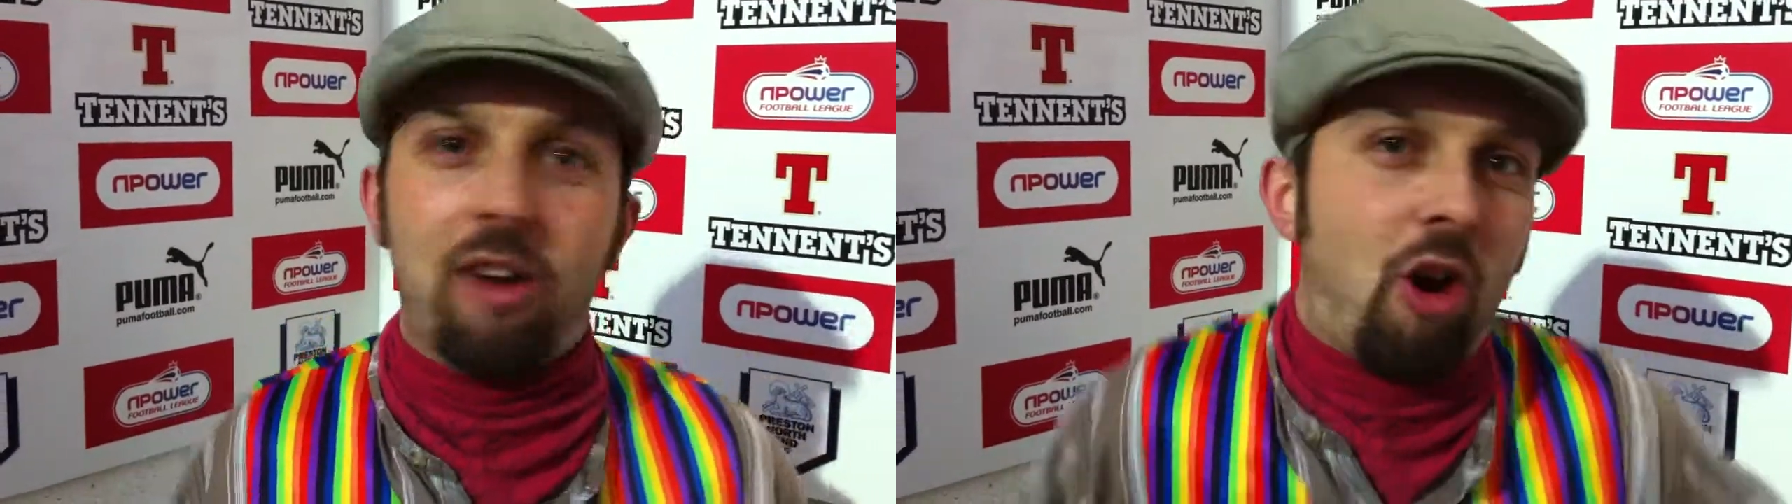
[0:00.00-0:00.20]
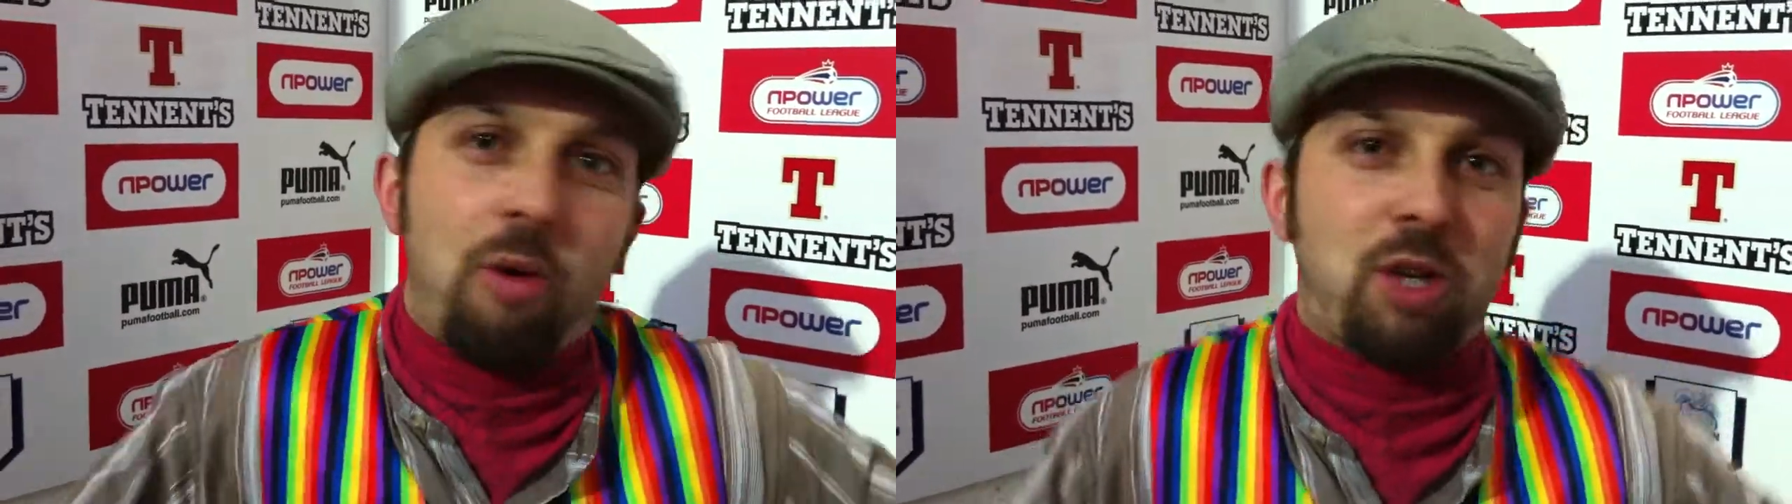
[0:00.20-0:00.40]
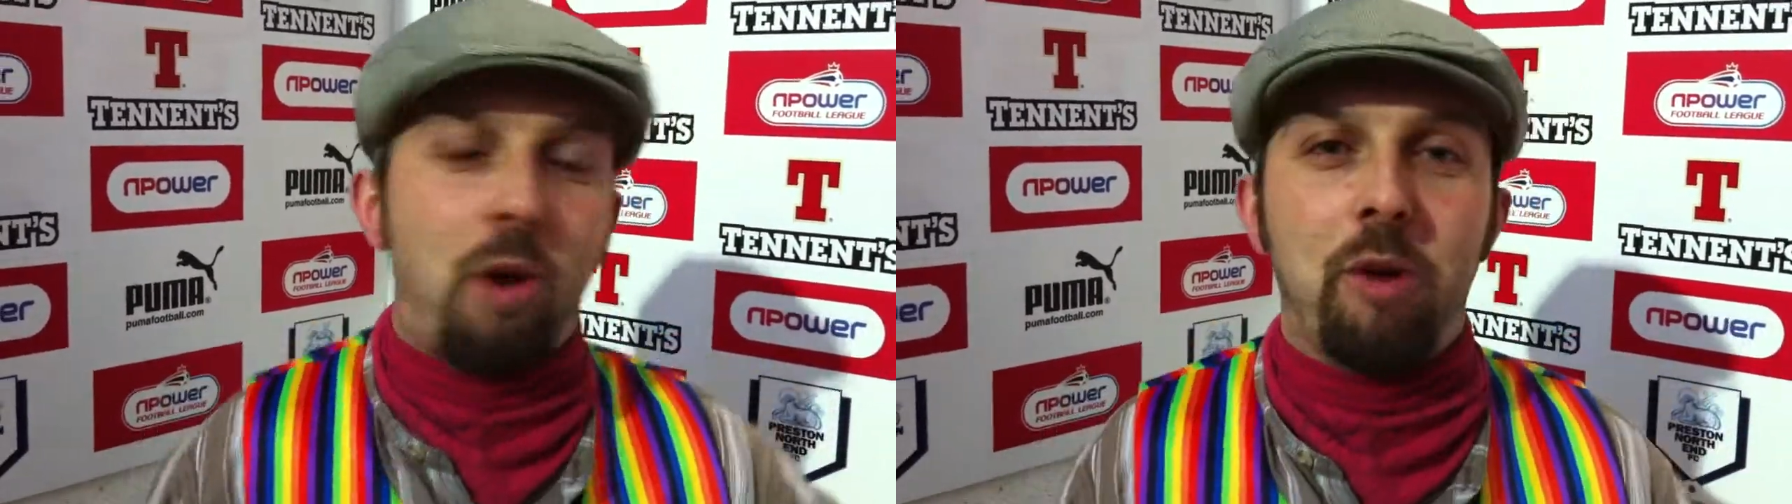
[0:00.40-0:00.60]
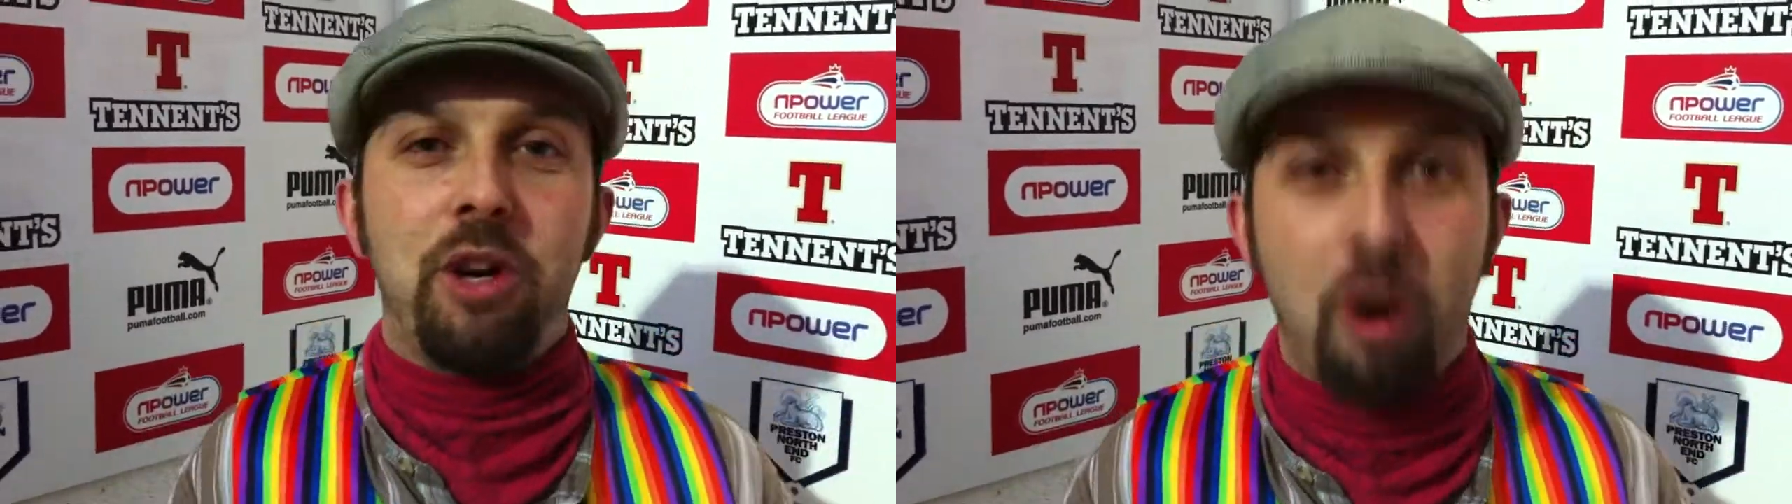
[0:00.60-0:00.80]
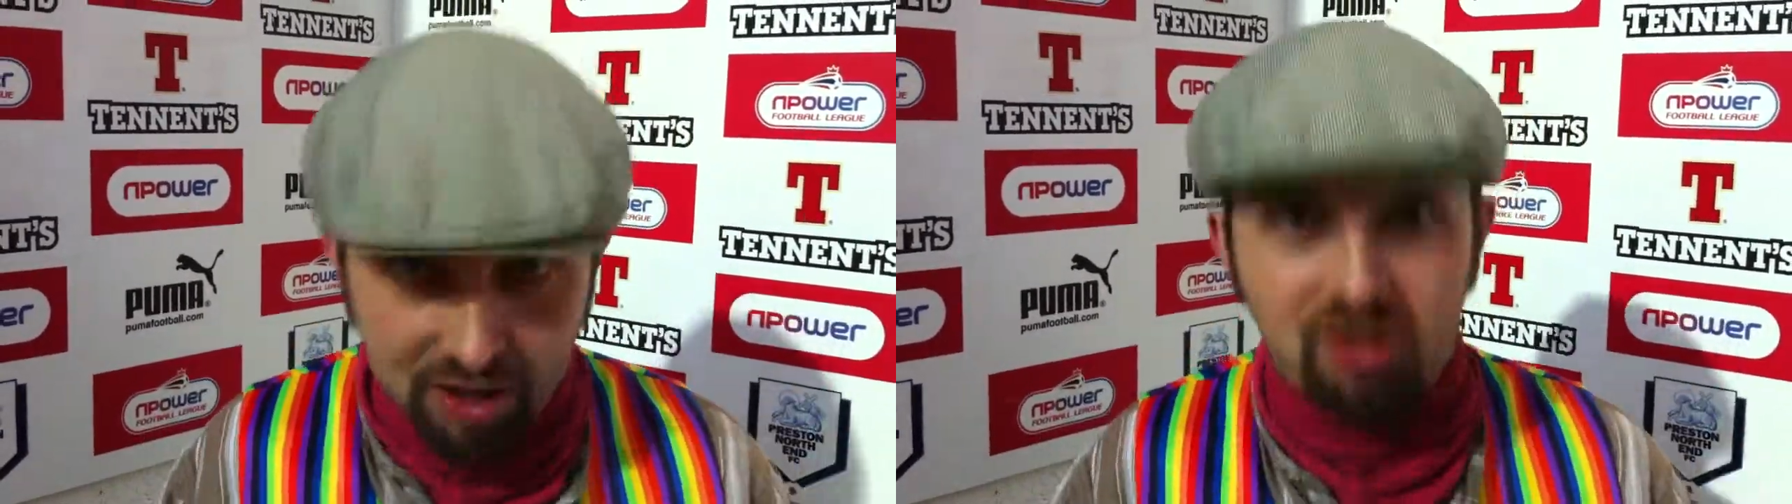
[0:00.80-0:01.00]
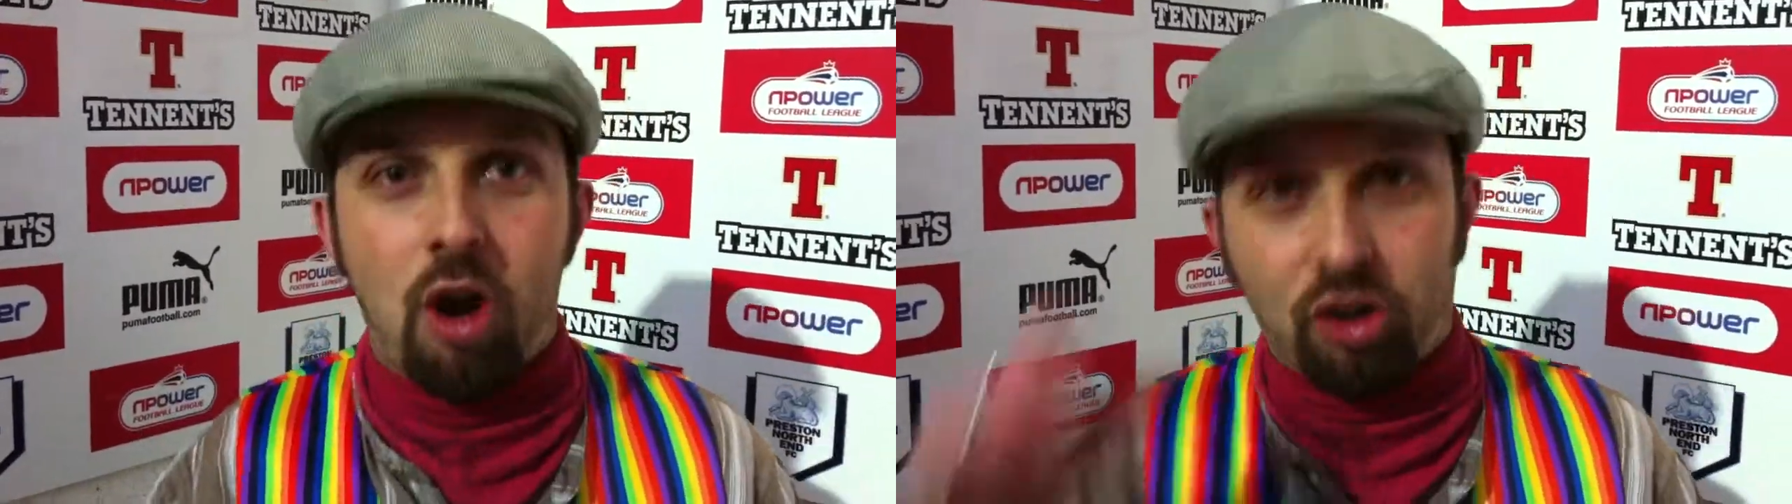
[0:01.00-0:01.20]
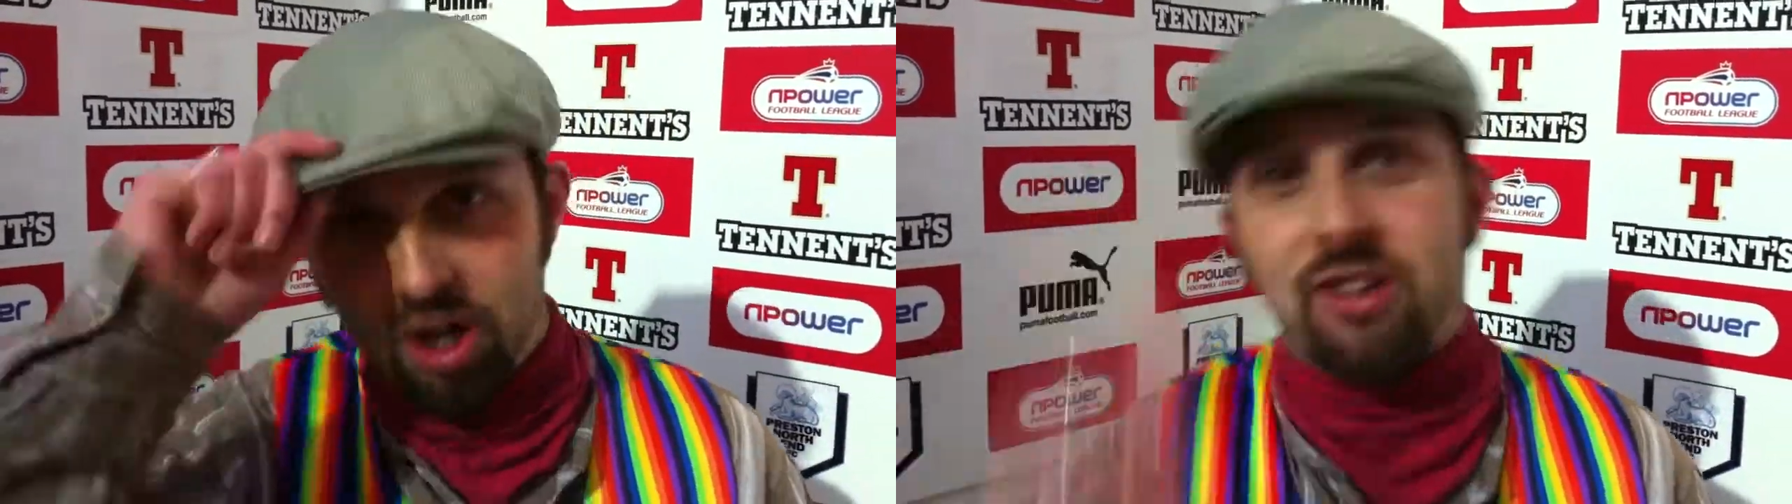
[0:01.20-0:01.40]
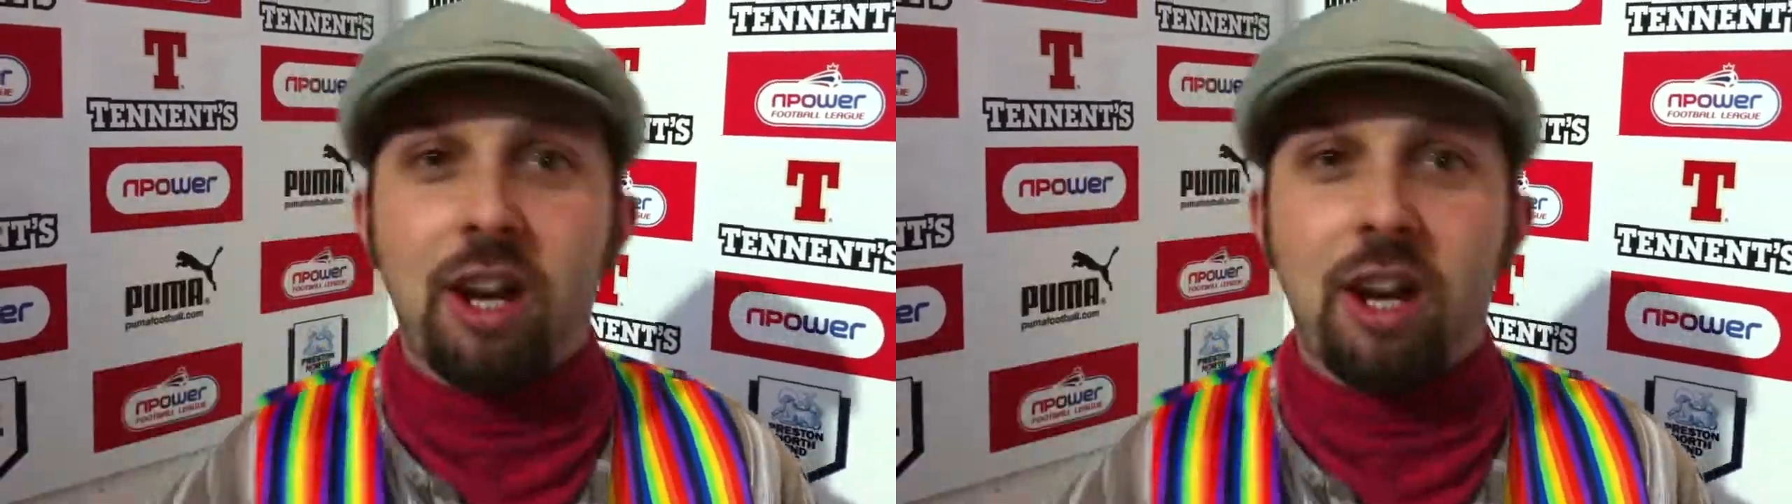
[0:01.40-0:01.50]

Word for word: I don't know which one we're doing. So cheers,